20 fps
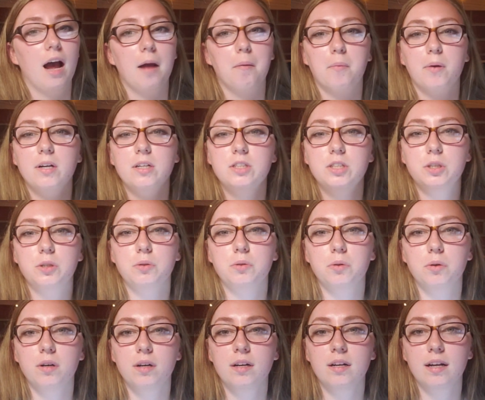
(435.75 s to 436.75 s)
I'm going
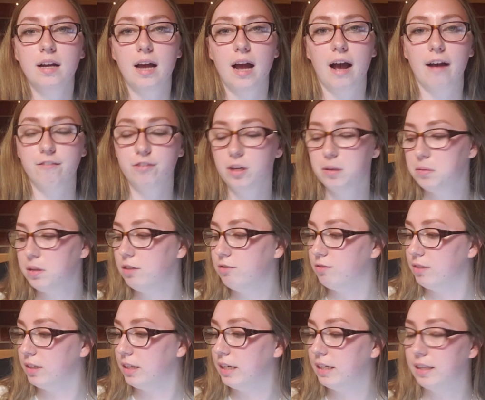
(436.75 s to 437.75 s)
to, after I'm
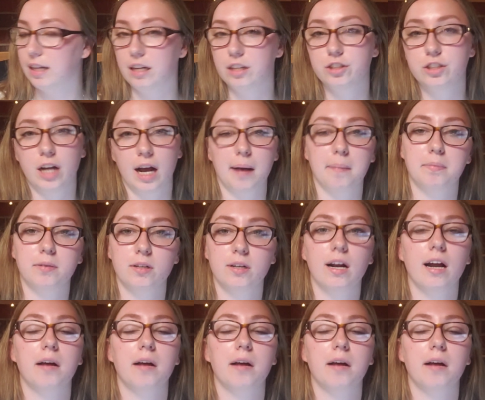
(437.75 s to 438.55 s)
done reading that chapter,